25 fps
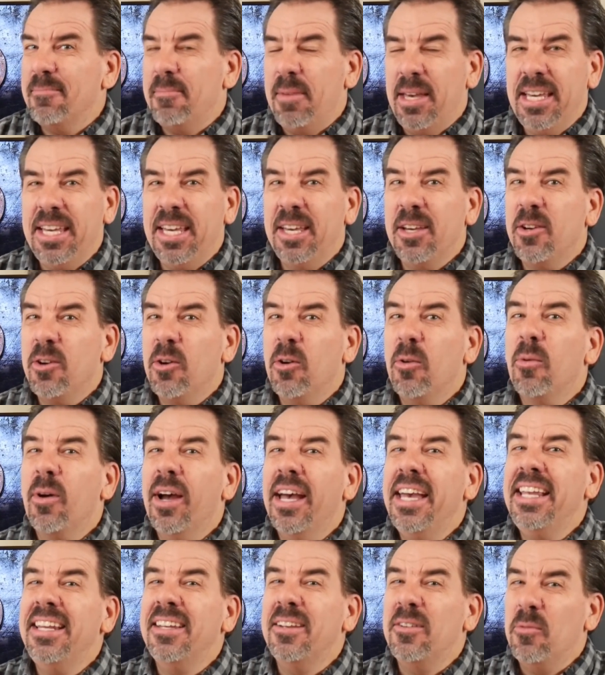Make it go
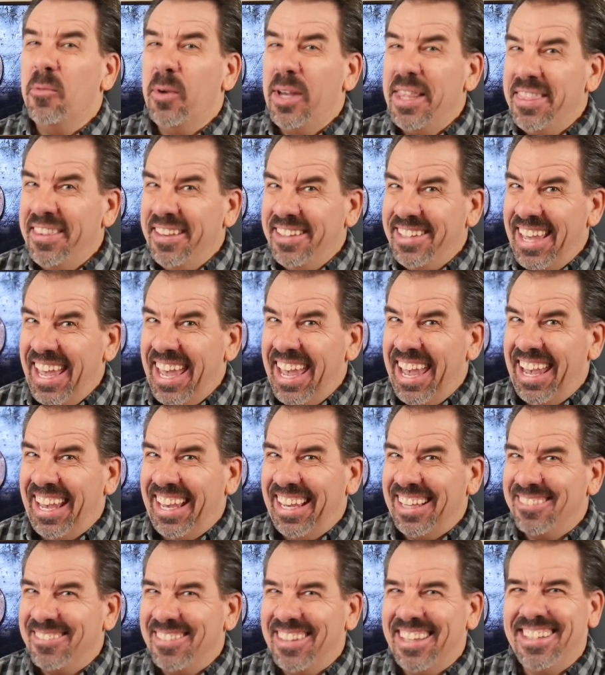right and win the
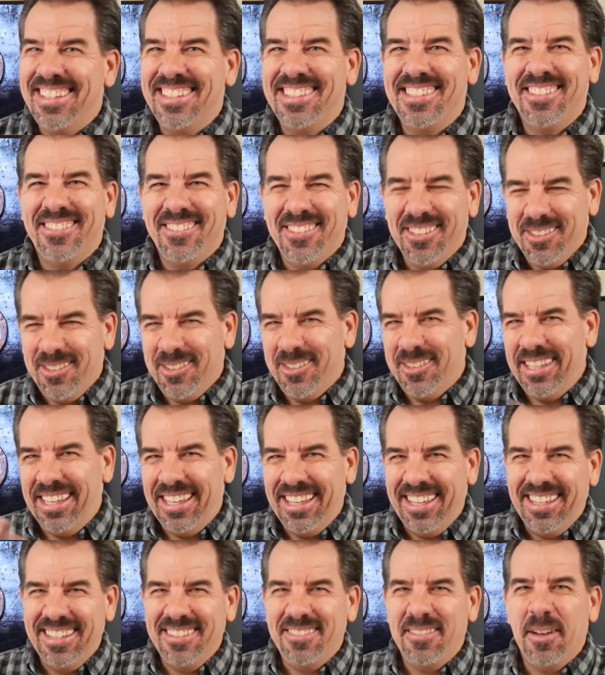day. That is a little
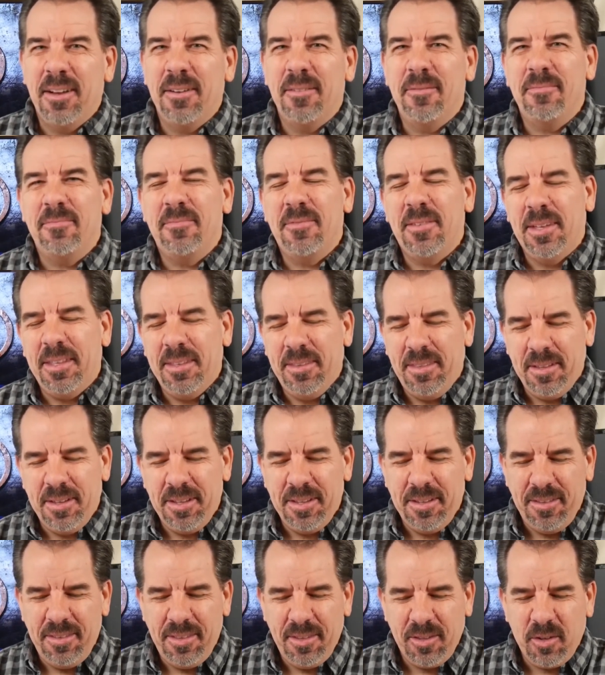uh, uh,
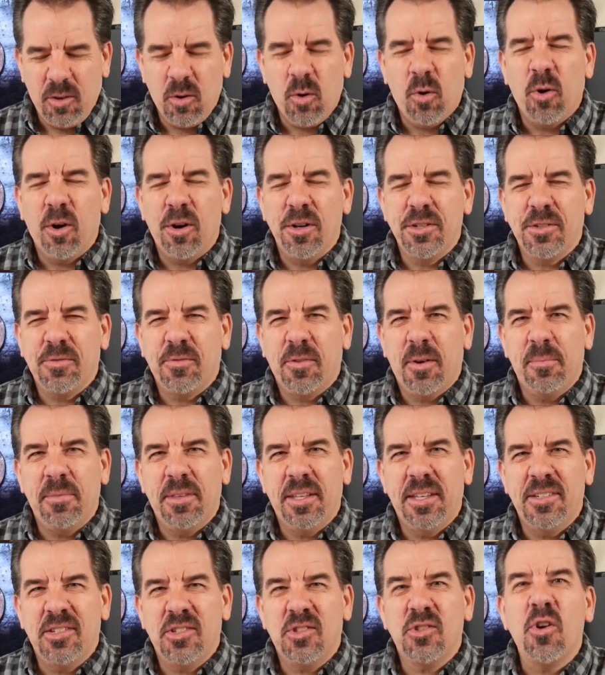the chorus from
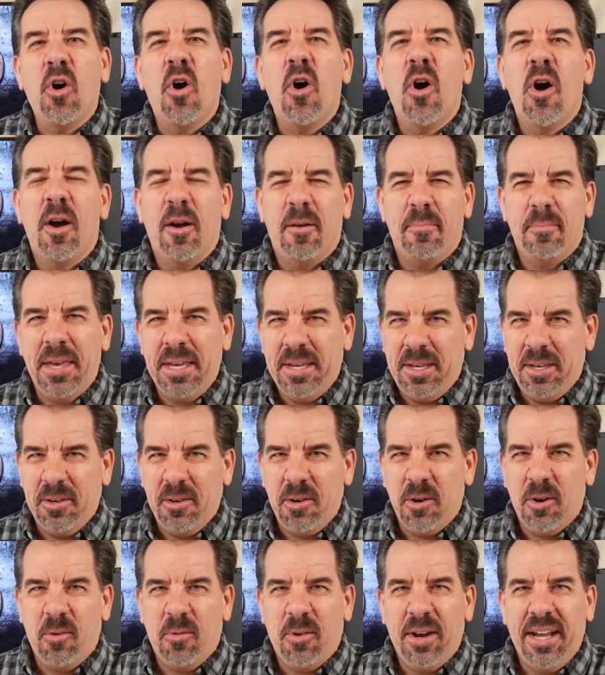the song "Make
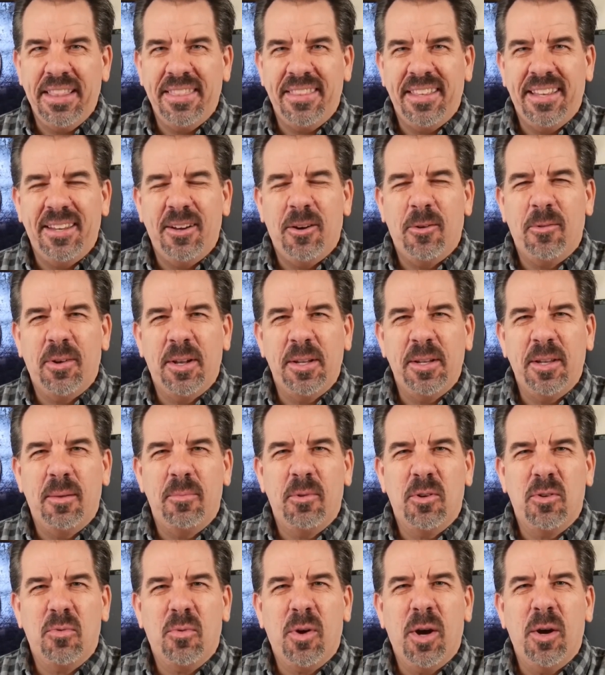It Go Right" that L. Ron
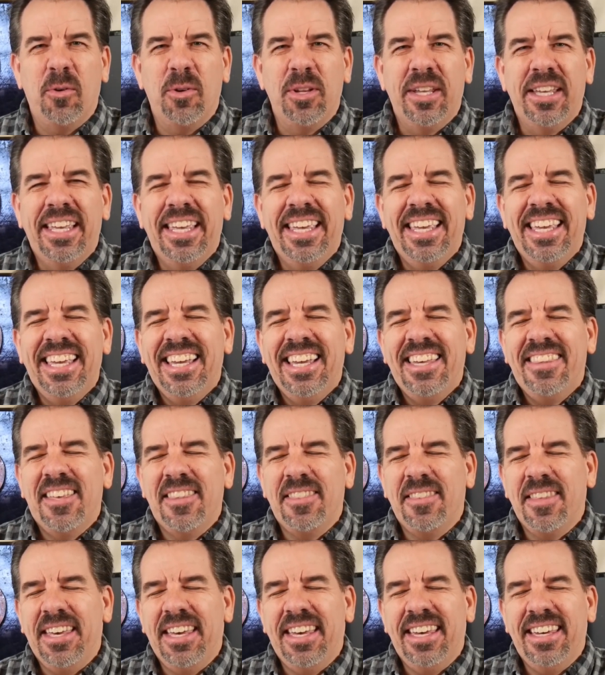Hubbard wrote,
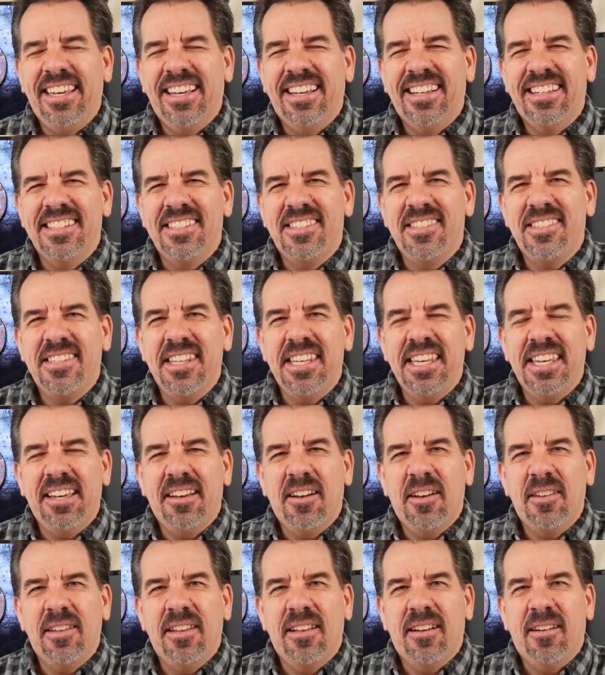that they uh,
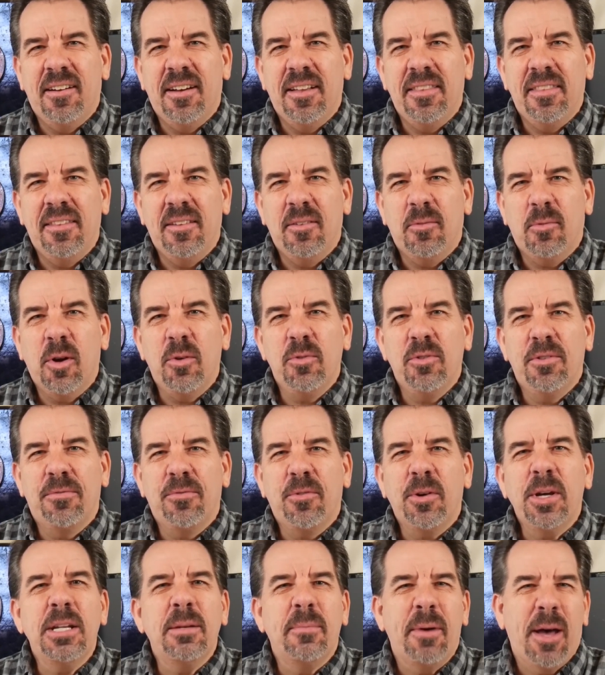sing on on the Road to
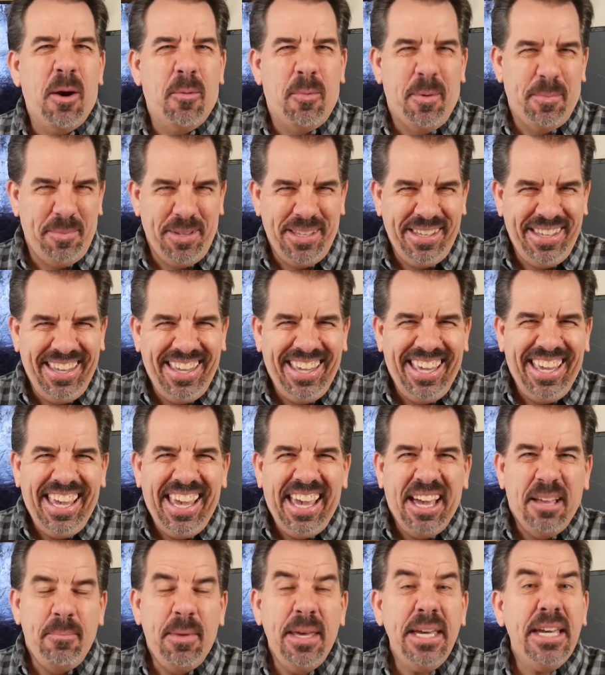Freedom album.
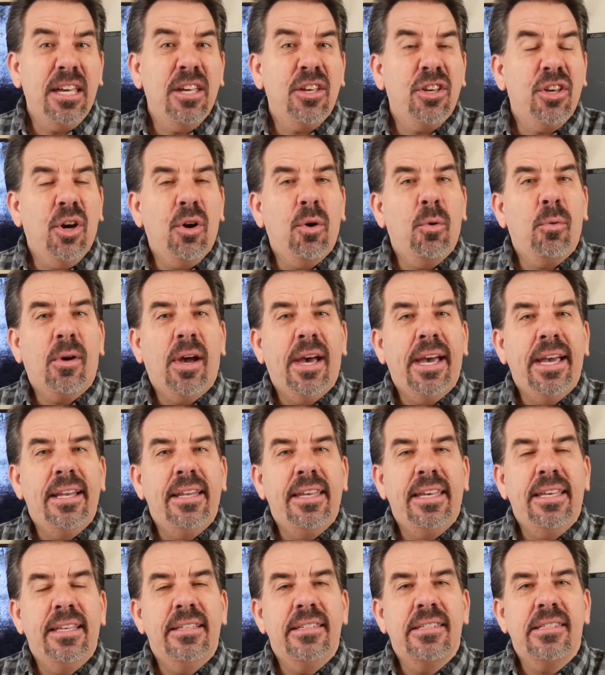And "Make It Go
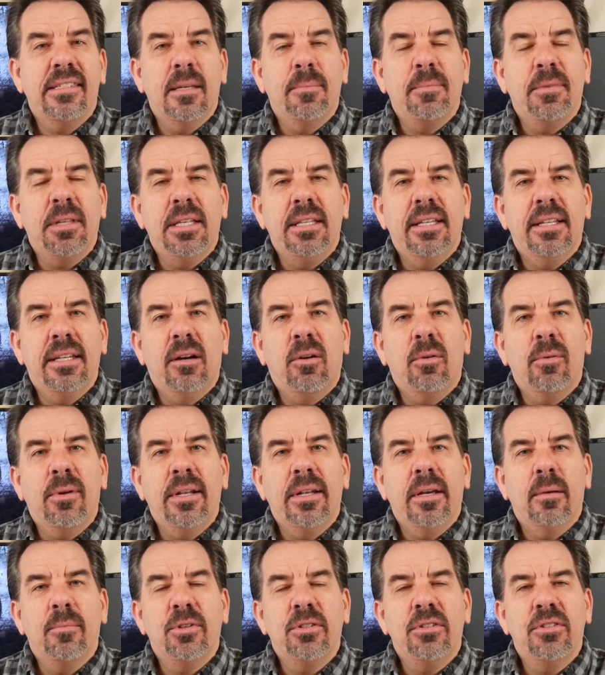Right" is something that L.
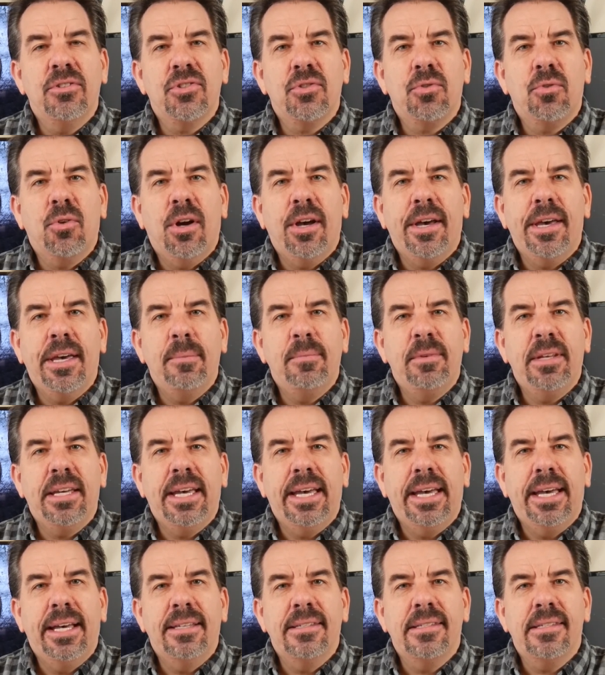Ron Hubbard described
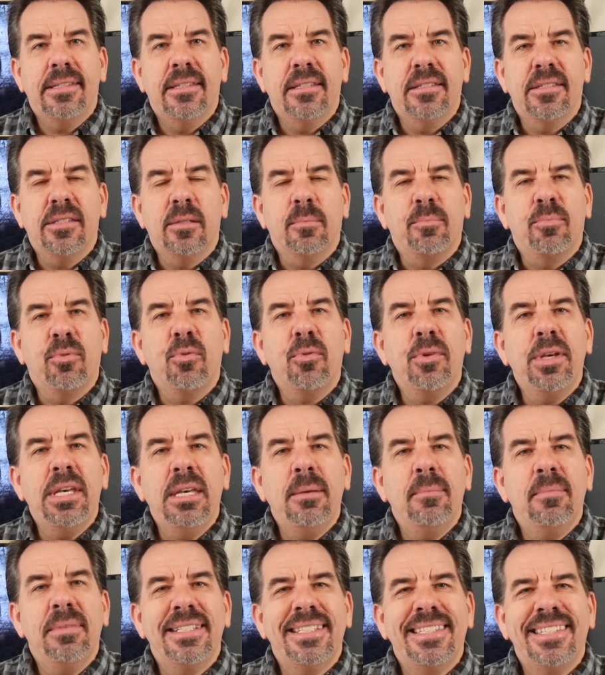as the
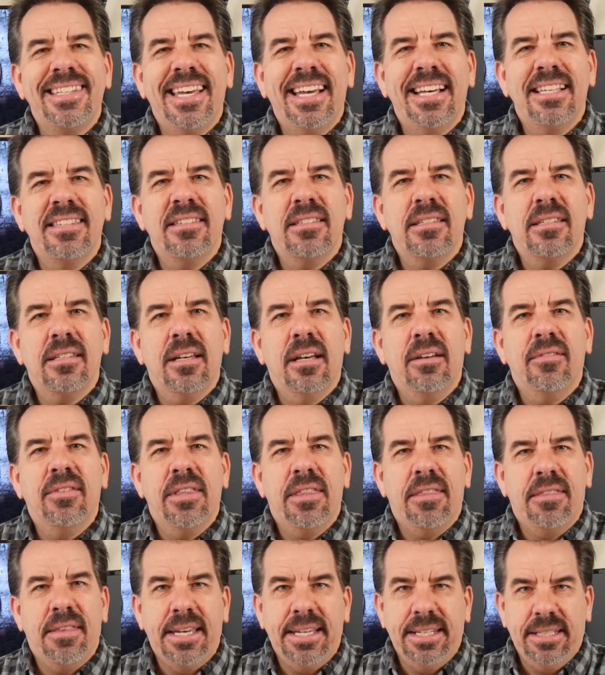supreme test of
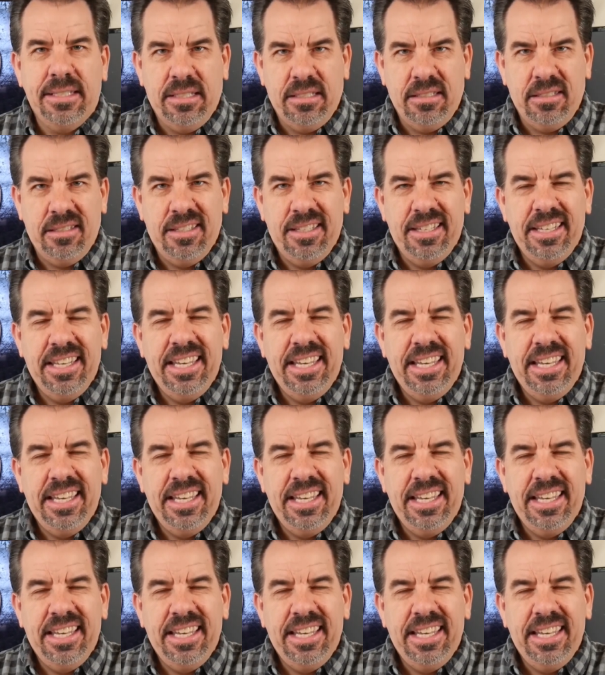a thetan.